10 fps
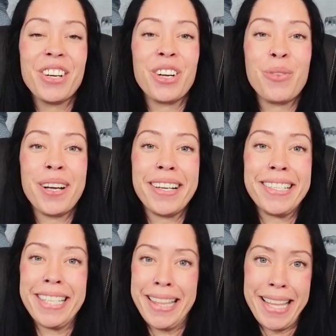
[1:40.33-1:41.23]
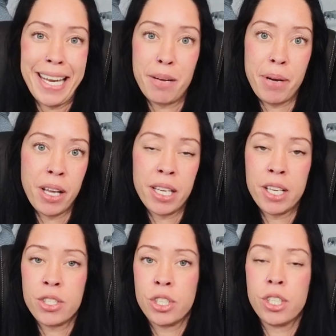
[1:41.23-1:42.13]
gonna want a synthetic
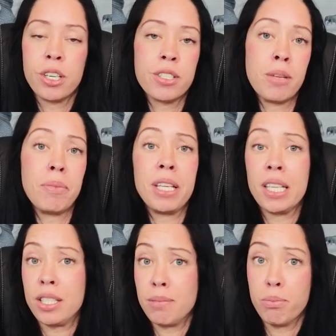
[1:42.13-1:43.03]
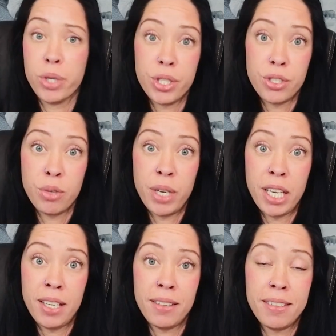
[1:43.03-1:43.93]
polyester or something that's moisture
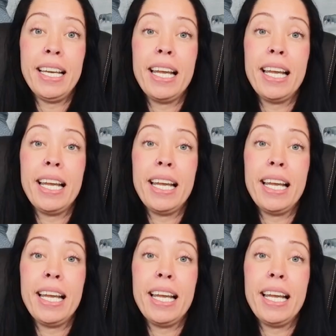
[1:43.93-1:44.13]
wicking,